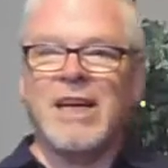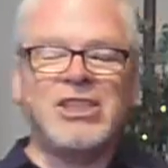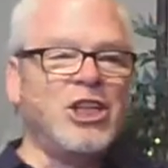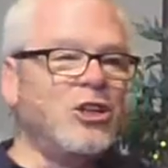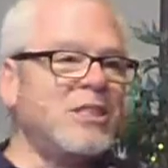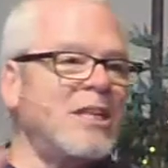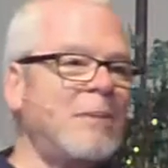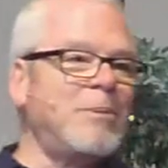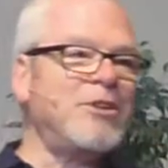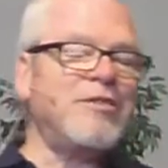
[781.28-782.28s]
And she looks
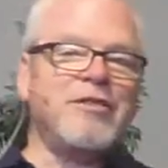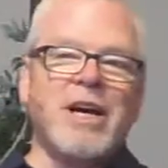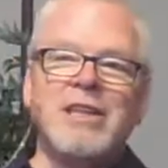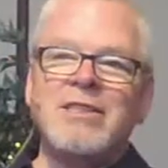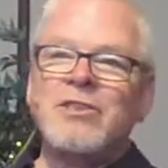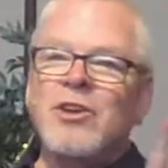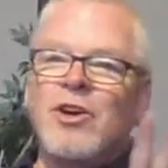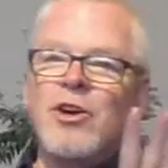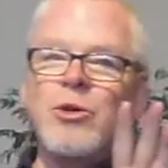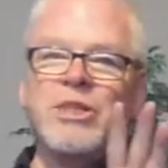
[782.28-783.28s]
up at her friends
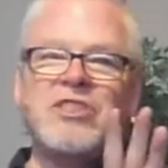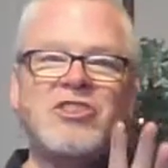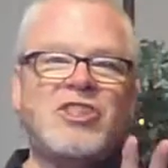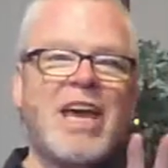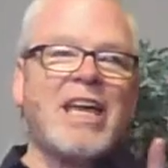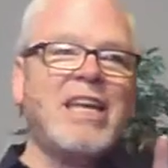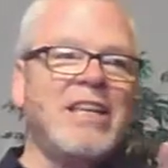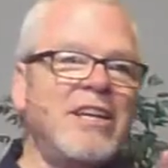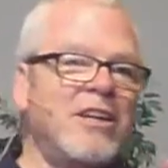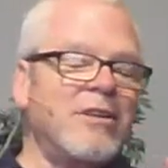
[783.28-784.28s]
who are
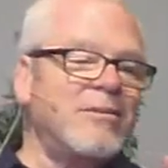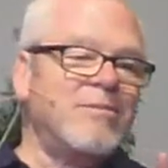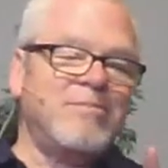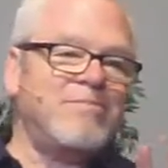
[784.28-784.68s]
standing there